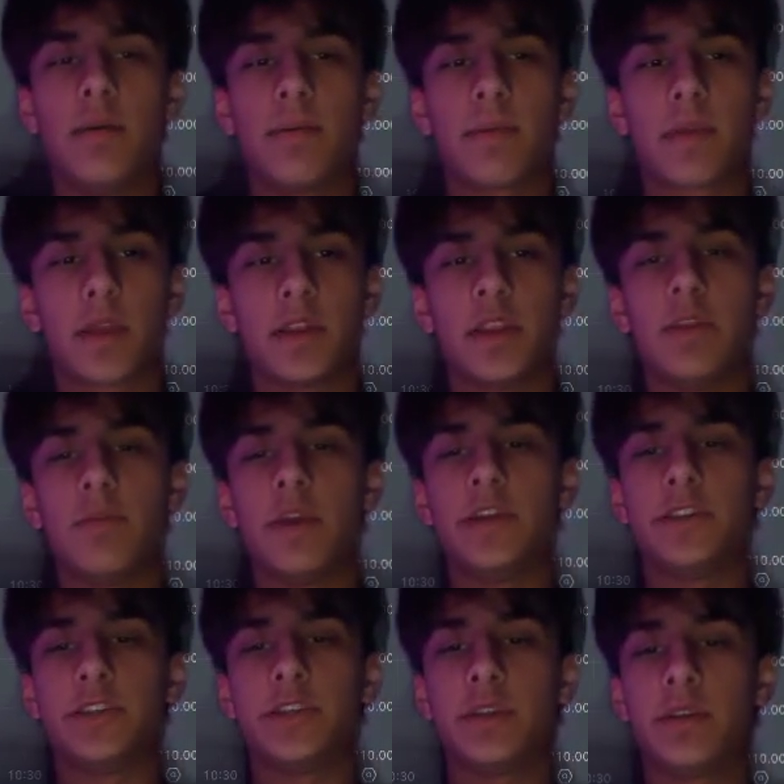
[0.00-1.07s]

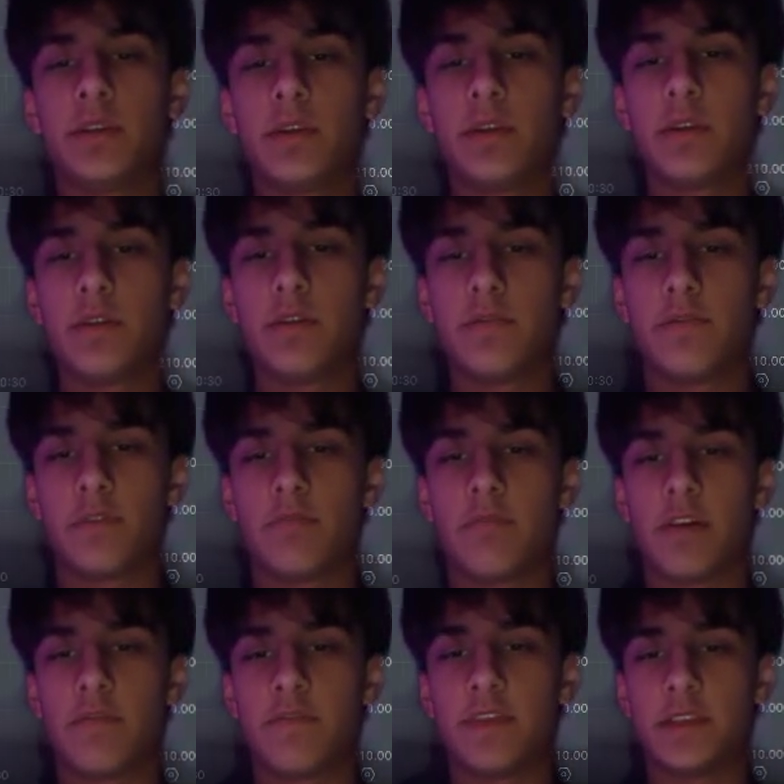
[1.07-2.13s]
continuation form
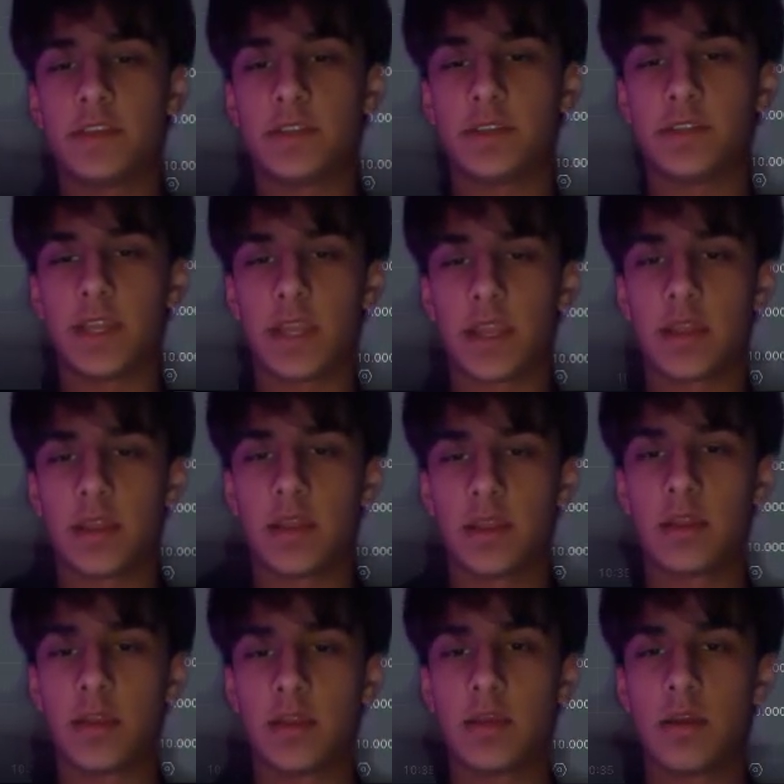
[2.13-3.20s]
off this, I'll take it.
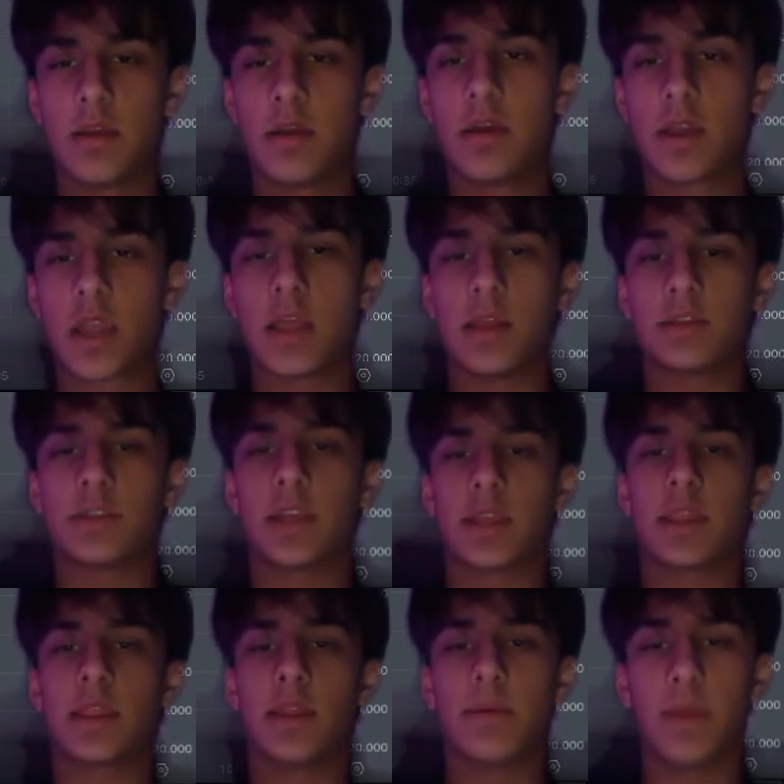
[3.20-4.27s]
Okay, looks like
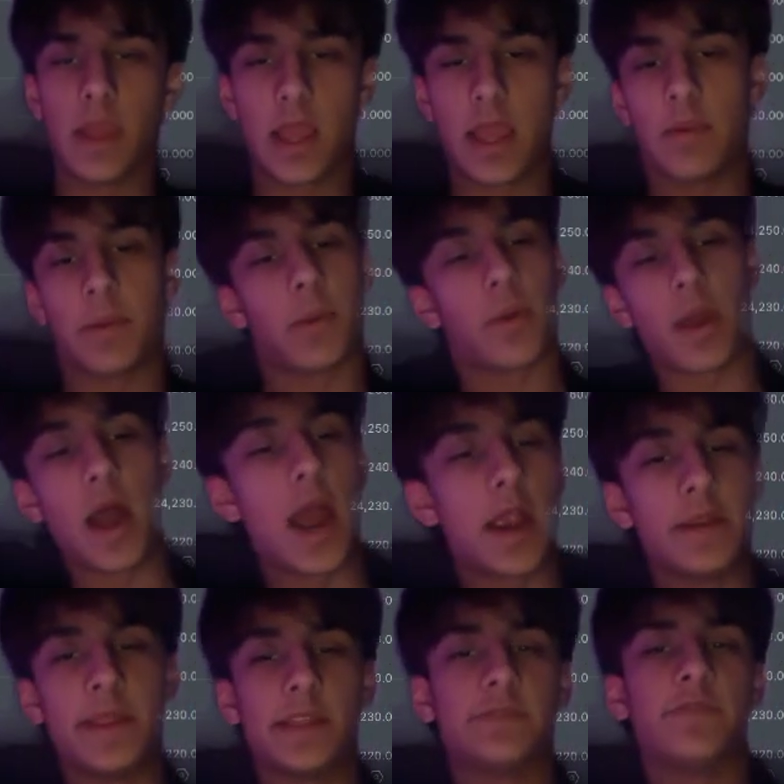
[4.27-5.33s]
we're going higher,
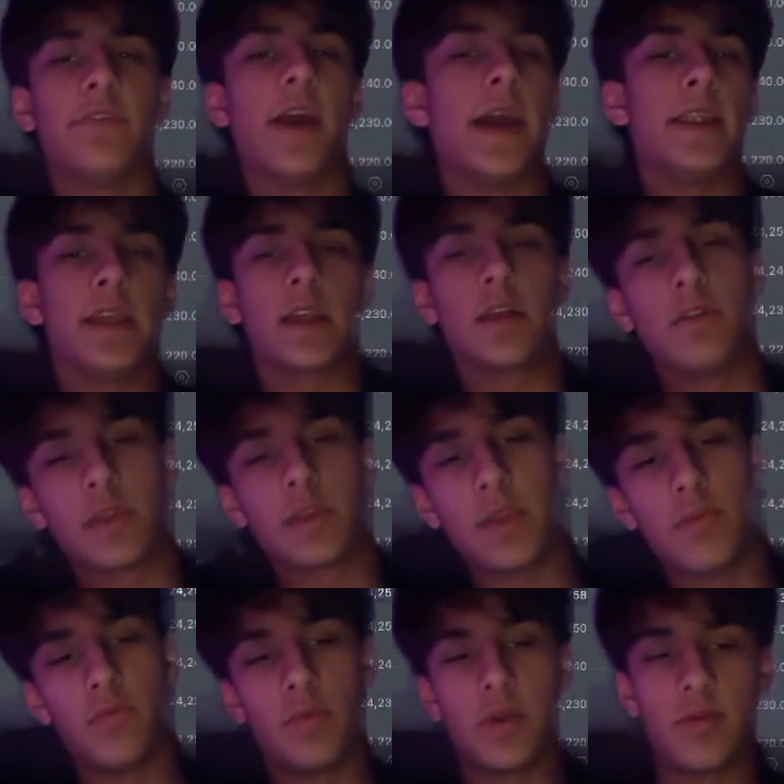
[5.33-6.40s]
and that's fine. Like, I
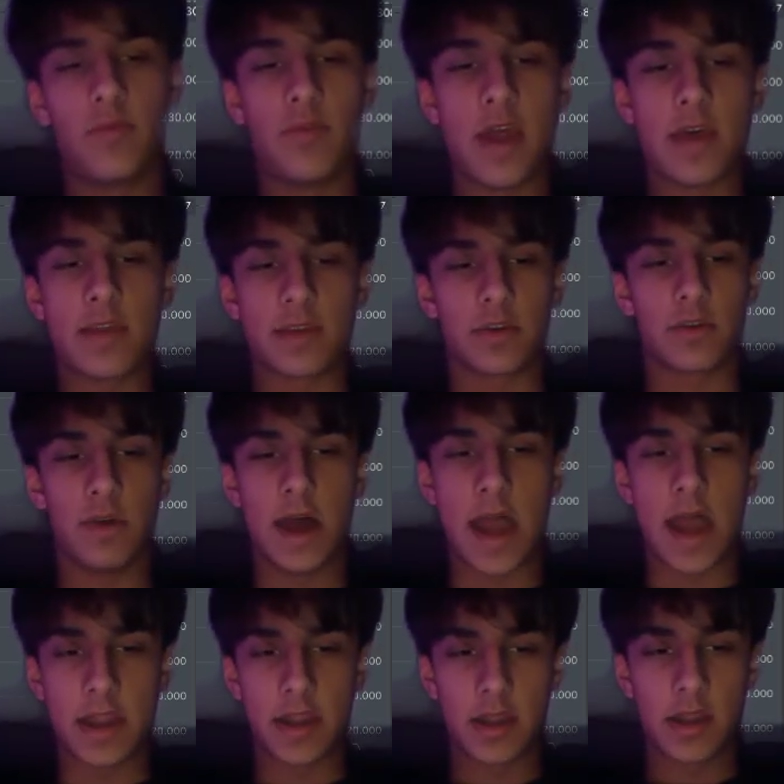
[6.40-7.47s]
would rather go
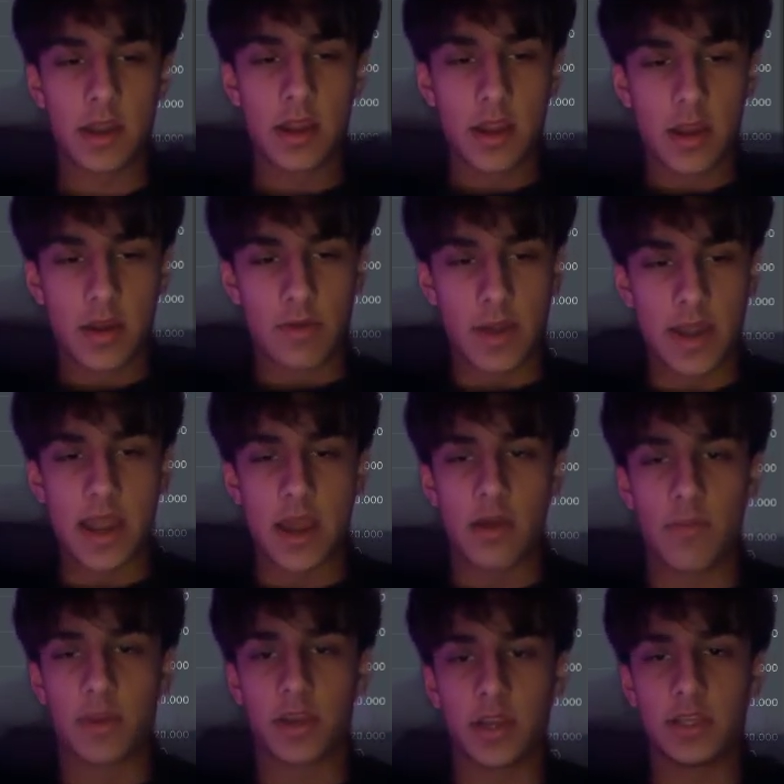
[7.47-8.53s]
higher right now
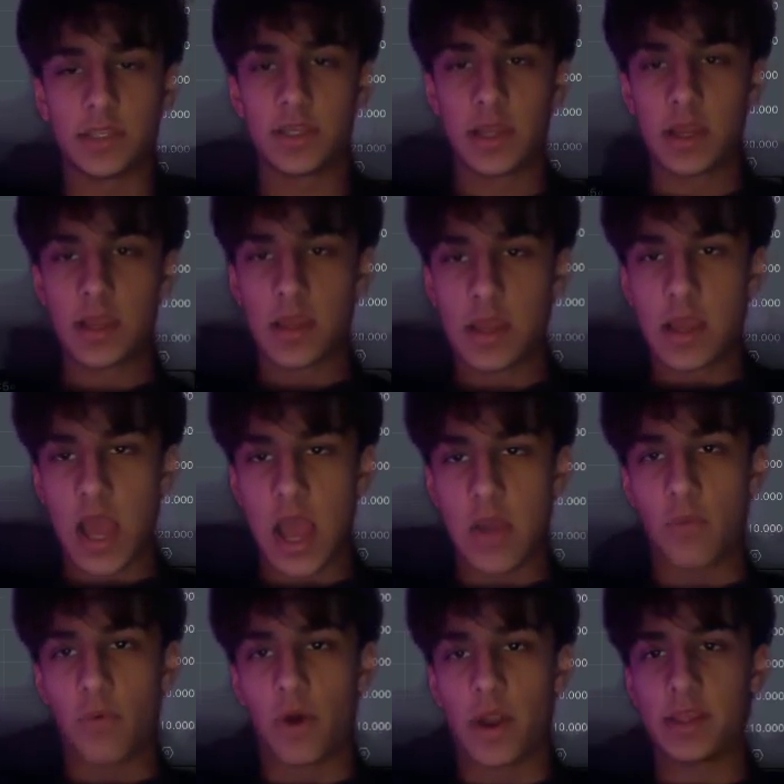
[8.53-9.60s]
because I
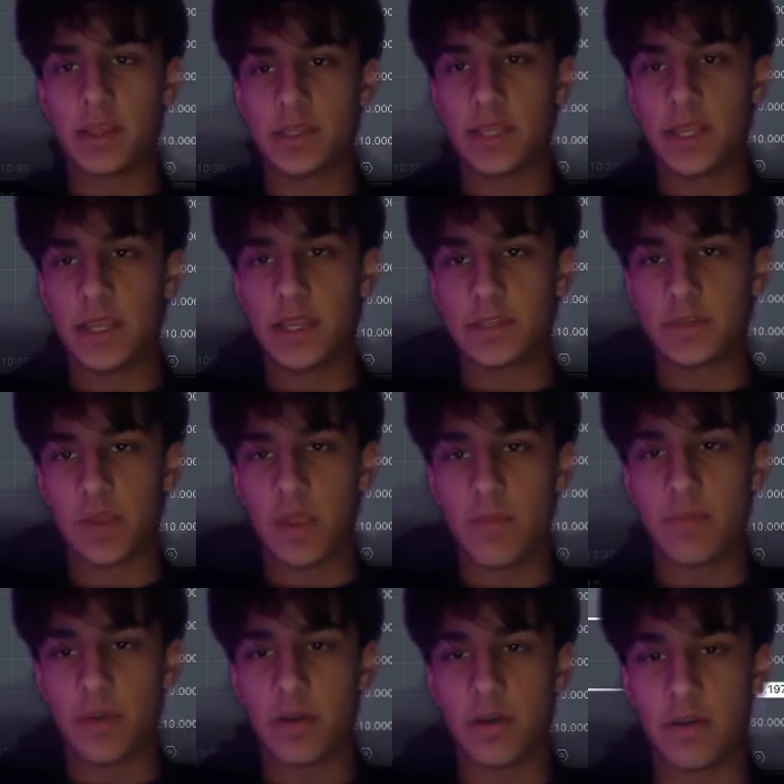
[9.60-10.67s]
want to see a
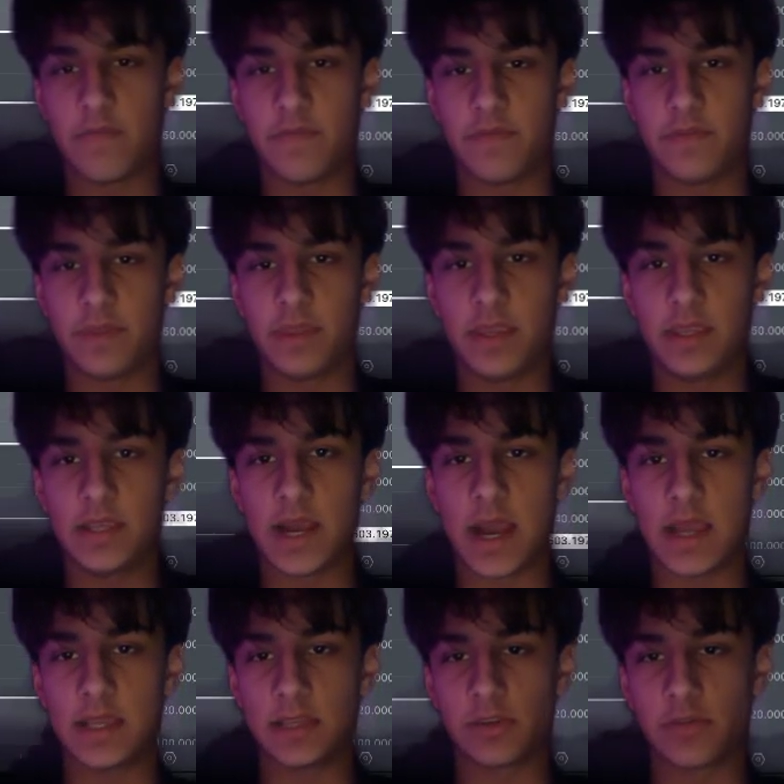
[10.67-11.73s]
sweep of these
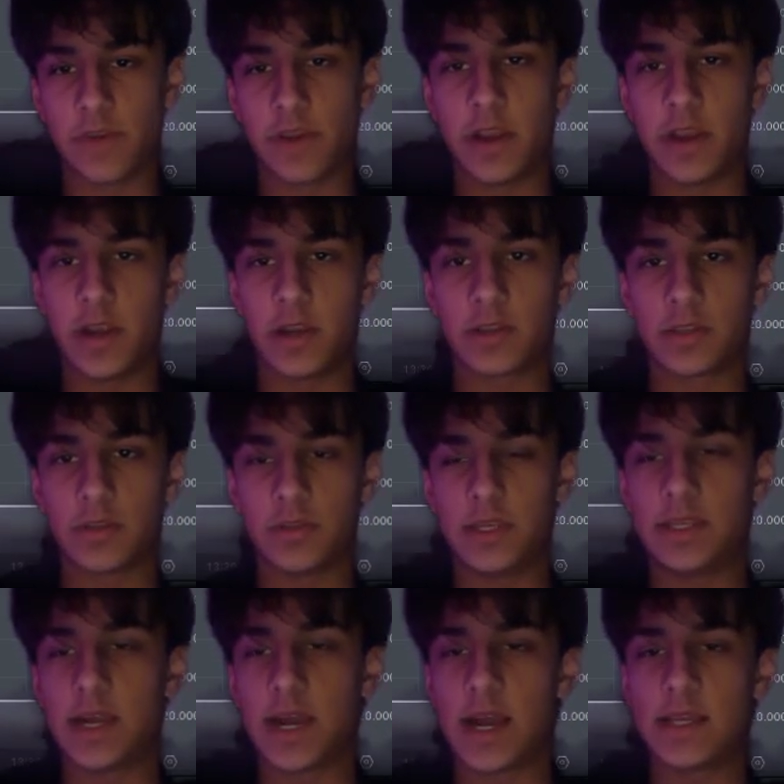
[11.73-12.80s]
highs over here. So
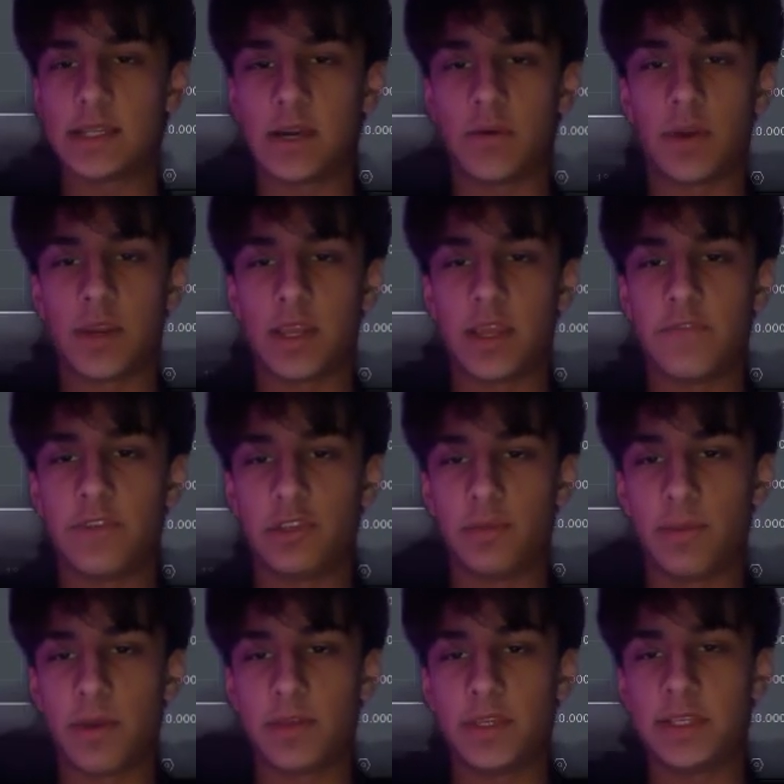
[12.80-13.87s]
these highs, if we
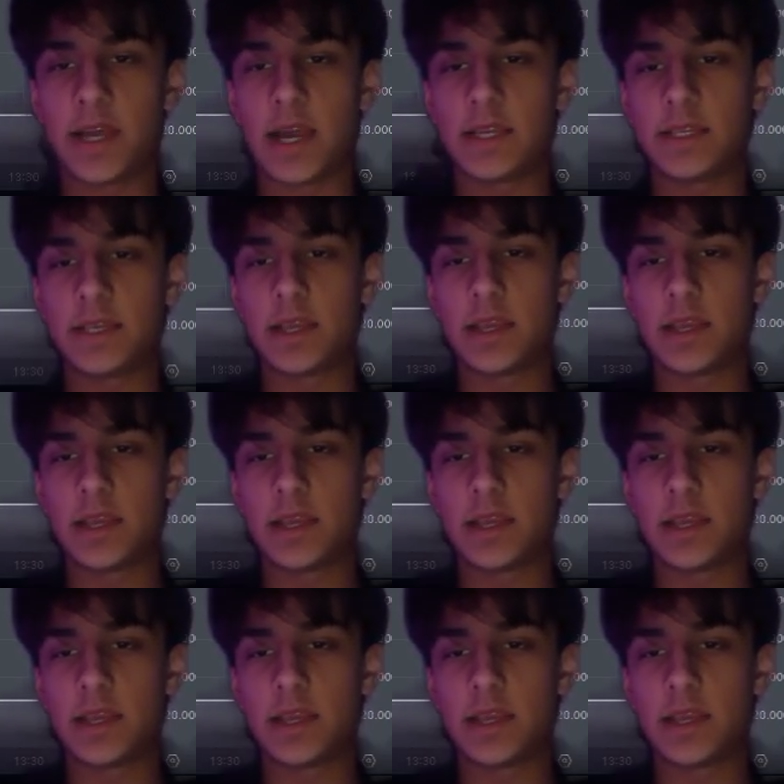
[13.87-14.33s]
sweep out these highs,